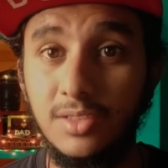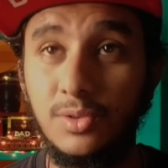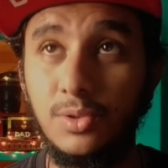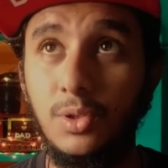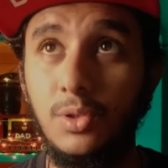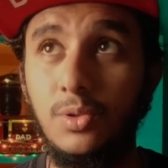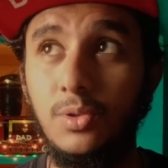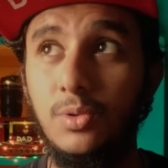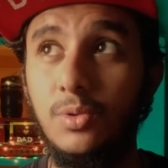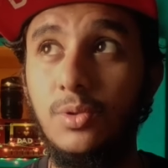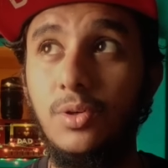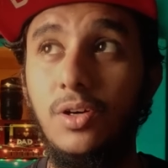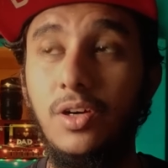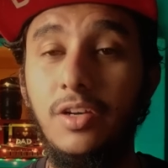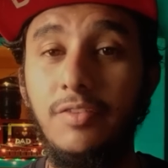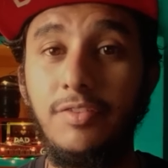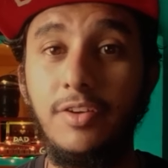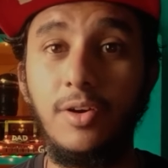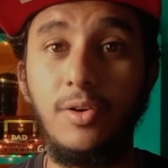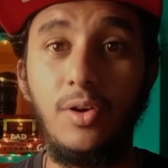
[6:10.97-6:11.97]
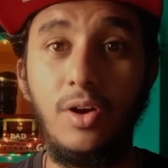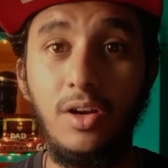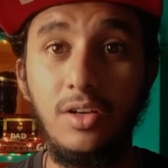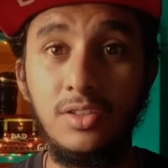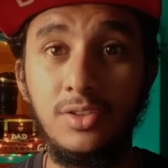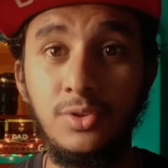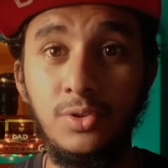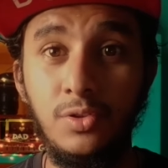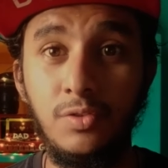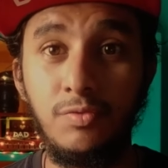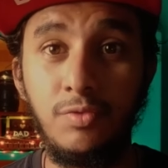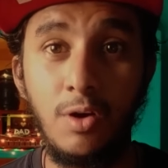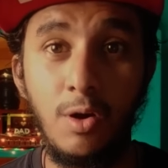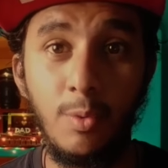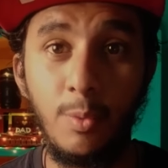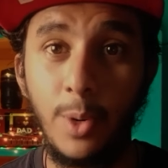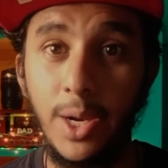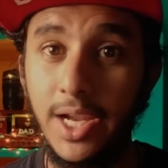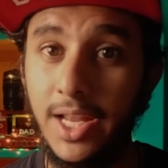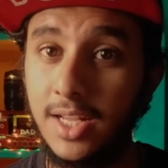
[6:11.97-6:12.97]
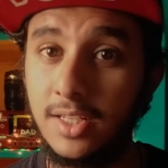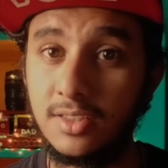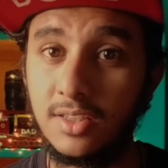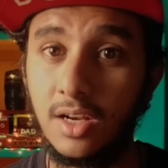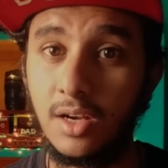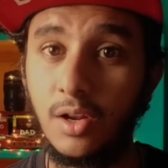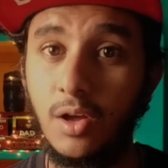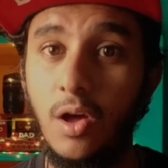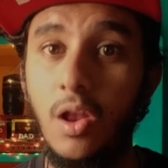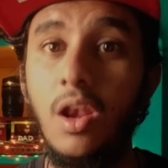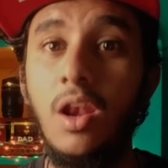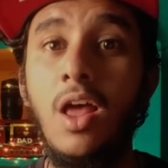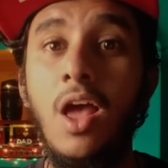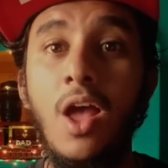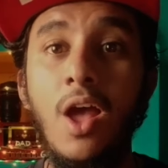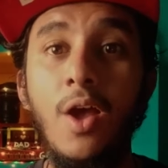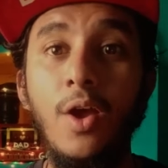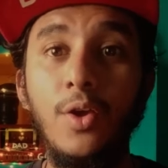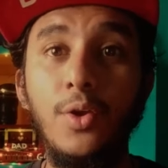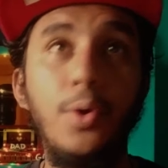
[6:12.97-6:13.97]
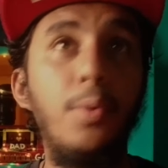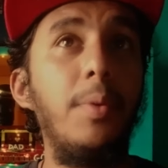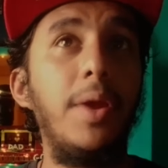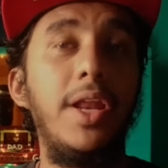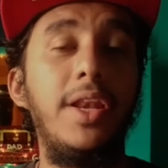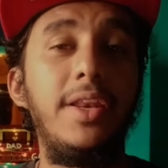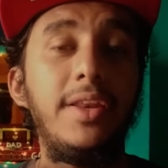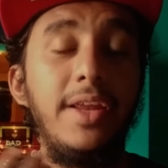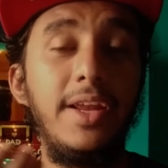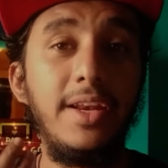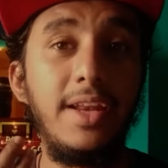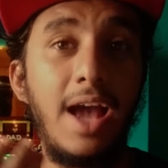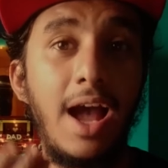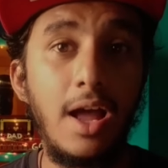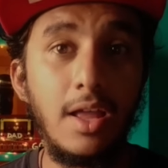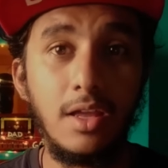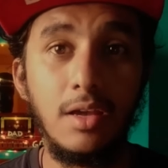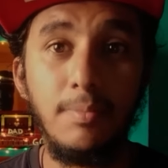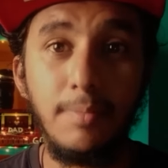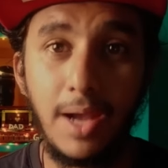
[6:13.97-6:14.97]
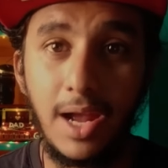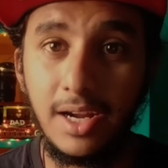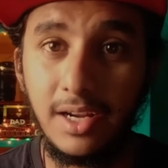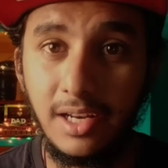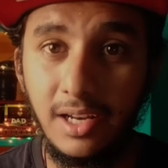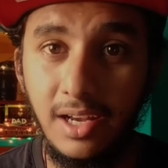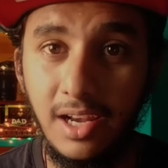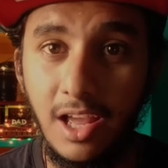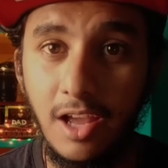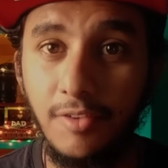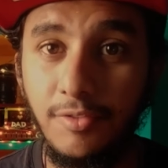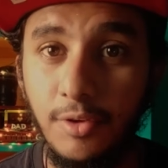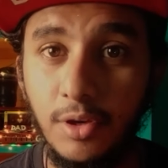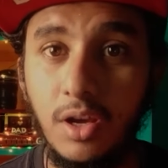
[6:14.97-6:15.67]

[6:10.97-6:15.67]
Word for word: So if you're gonna shoot for weddings and all, you may need higher battery life.